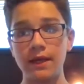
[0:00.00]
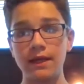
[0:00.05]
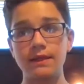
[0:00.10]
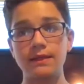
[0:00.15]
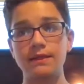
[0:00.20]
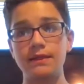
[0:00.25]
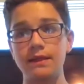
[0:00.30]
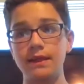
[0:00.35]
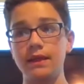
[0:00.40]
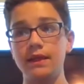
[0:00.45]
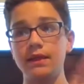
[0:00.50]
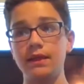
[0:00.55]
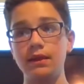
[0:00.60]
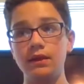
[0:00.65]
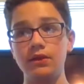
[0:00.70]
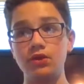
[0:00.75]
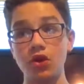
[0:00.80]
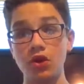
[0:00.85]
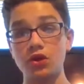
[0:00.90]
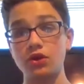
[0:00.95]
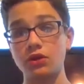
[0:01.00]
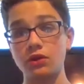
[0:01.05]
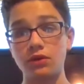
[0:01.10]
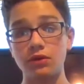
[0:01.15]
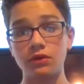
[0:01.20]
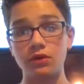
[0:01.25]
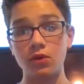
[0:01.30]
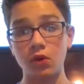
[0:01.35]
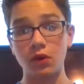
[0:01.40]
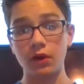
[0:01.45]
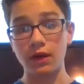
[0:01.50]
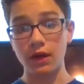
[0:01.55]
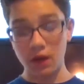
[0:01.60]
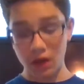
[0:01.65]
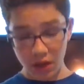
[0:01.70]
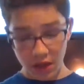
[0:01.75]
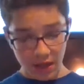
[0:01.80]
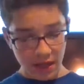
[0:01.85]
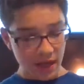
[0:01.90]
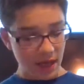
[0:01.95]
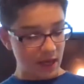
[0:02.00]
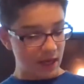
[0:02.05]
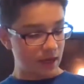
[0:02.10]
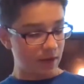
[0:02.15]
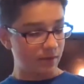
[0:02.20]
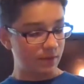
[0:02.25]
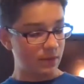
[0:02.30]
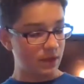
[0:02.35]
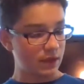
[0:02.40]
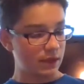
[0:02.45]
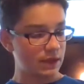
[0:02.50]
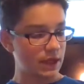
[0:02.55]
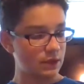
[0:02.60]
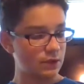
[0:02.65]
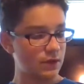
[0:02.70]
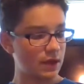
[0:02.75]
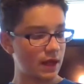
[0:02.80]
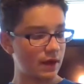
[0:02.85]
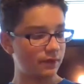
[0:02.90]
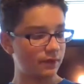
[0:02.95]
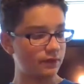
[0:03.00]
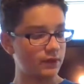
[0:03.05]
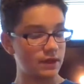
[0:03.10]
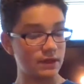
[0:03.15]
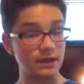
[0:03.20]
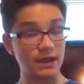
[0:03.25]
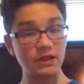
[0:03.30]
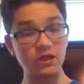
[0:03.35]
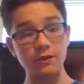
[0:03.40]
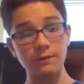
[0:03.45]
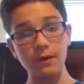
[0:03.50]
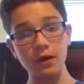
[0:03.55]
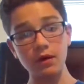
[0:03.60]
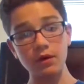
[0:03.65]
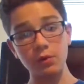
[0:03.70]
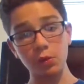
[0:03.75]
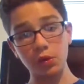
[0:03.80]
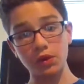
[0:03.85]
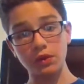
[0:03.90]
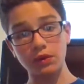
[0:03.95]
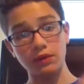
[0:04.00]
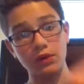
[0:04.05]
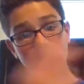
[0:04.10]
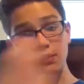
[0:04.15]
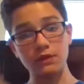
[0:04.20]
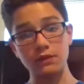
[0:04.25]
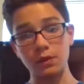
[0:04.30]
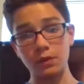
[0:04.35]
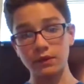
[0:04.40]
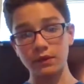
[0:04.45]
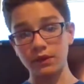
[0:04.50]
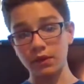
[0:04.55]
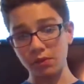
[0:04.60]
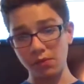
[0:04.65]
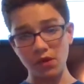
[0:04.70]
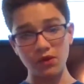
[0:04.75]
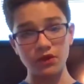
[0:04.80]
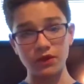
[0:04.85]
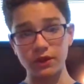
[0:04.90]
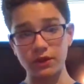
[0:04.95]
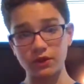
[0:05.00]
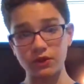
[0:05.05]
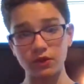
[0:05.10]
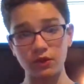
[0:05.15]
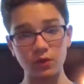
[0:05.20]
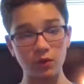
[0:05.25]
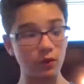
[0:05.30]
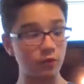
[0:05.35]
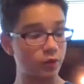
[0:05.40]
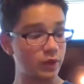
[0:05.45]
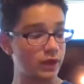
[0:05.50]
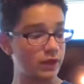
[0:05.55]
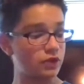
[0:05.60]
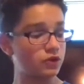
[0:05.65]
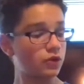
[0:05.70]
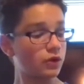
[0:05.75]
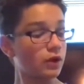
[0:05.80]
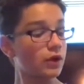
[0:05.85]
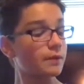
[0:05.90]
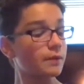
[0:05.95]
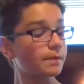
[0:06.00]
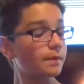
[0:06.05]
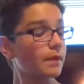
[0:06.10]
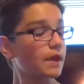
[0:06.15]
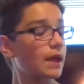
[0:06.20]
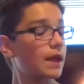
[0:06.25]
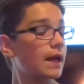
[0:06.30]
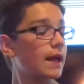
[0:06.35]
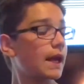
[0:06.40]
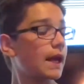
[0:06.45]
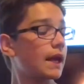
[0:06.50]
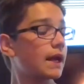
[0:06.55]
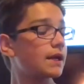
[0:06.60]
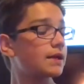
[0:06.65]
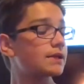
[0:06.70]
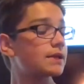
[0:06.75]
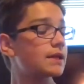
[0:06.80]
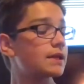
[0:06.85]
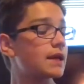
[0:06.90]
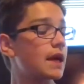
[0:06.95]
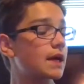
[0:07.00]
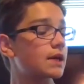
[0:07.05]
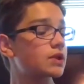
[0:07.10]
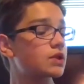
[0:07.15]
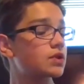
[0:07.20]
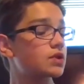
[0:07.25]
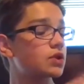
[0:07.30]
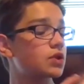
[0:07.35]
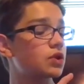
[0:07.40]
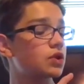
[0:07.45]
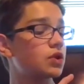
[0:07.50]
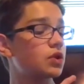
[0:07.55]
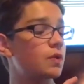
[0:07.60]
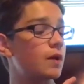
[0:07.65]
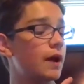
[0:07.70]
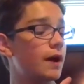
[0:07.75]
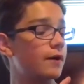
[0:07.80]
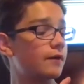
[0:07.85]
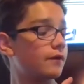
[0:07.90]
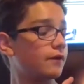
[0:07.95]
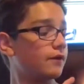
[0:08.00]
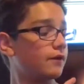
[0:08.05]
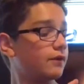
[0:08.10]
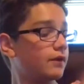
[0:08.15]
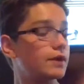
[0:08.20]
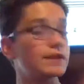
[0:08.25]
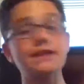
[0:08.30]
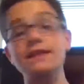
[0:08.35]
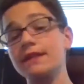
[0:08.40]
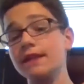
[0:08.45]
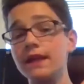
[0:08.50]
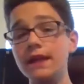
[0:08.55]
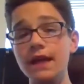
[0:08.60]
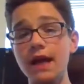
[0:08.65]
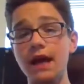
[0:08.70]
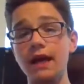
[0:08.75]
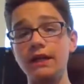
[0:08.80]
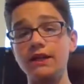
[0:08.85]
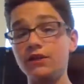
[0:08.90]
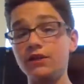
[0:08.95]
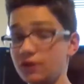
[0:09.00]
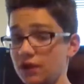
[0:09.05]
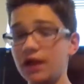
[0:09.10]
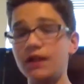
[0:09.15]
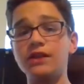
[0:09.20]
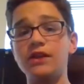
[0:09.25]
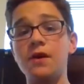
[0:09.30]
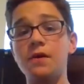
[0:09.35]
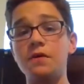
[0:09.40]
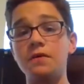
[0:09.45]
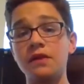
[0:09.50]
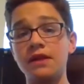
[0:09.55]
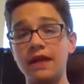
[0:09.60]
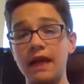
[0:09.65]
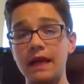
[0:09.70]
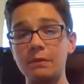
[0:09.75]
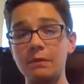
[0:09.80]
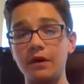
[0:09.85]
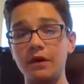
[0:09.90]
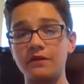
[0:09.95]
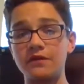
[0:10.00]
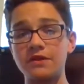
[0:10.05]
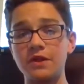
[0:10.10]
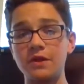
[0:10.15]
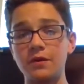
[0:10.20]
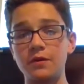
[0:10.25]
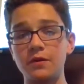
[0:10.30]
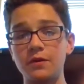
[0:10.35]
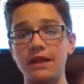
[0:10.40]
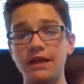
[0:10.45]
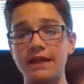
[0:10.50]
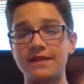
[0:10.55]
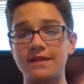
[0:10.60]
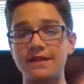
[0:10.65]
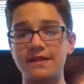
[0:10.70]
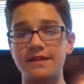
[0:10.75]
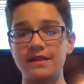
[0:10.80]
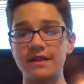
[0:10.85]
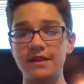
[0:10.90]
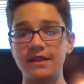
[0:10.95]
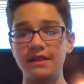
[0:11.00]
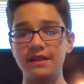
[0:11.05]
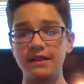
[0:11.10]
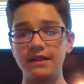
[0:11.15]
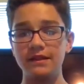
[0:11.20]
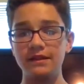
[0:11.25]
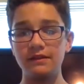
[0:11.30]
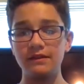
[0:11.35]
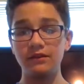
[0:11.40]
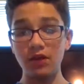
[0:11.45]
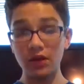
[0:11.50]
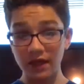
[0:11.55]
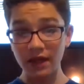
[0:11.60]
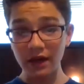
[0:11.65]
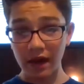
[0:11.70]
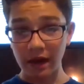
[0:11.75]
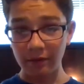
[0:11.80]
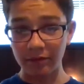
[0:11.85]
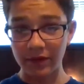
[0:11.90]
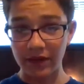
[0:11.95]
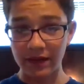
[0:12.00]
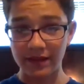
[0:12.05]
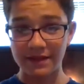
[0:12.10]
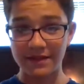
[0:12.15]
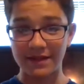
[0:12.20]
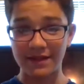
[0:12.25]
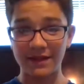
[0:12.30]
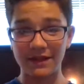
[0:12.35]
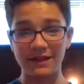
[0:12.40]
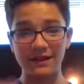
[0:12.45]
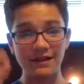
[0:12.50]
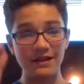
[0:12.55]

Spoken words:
It's the charger cord. Next, you have the sensor bar where you use with your motion control Wii controller. And next, you have this thing I do not know the name of. So yes, look it up, kids.